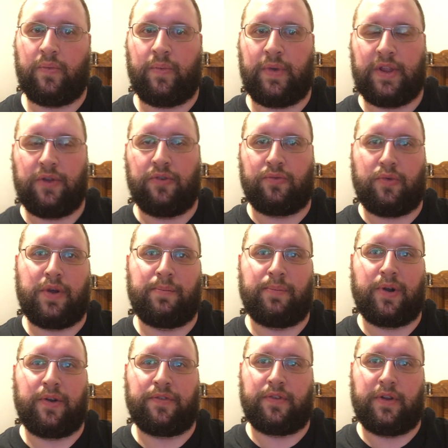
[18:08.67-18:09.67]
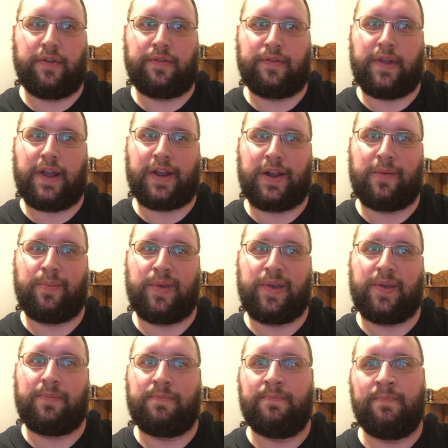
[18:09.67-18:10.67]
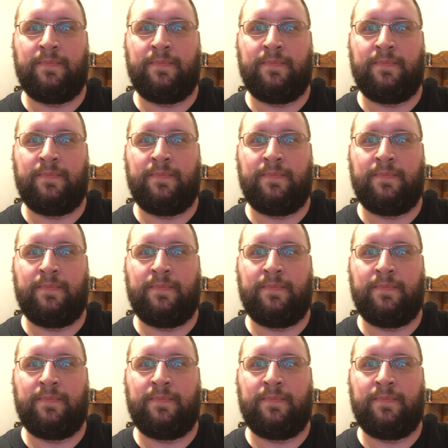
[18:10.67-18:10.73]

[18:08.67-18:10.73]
we lose one person, and it's not going to be